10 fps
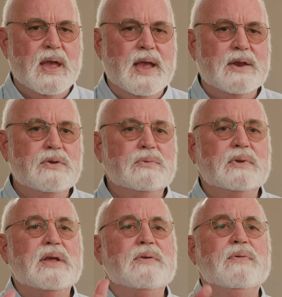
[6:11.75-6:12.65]
And you
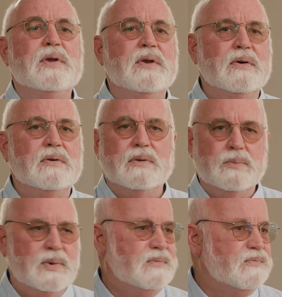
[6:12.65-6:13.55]
leave here
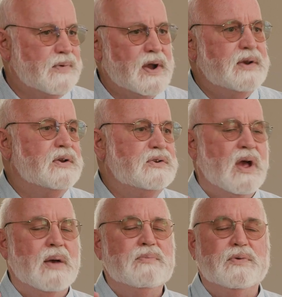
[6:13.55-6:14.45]
and we find a
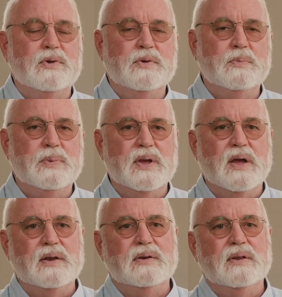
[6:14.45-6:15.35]
job for you
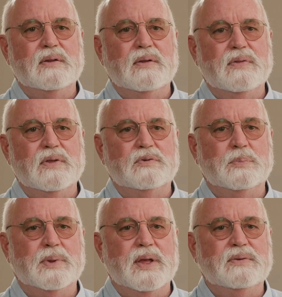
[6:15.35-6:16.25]
beyond this
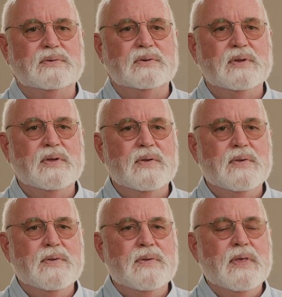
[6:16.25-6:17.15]
place.
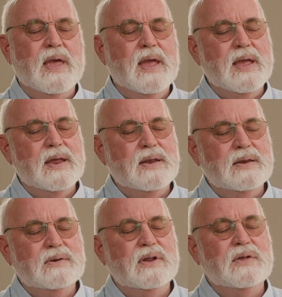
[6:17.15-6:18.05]
And
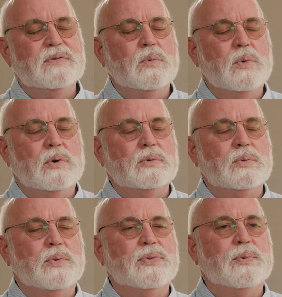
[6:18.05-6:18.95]
indeed, the
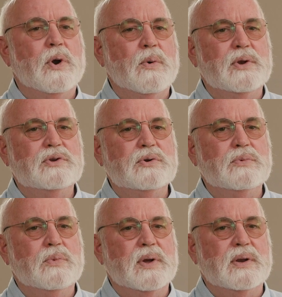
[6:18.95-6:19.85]
world will throw at
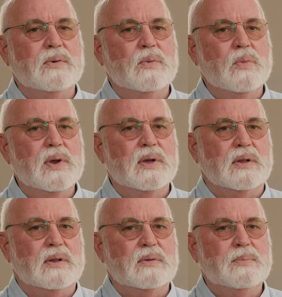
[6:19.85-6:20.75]
you what it
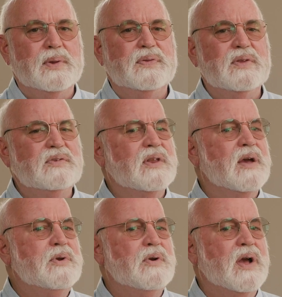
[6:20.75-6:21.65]
will, but this
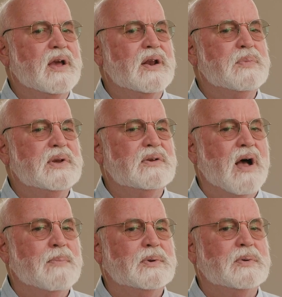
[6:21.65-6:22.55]
time you're not going to be
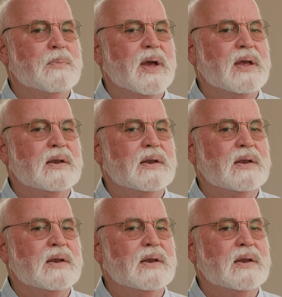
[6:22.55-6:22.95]
toppled by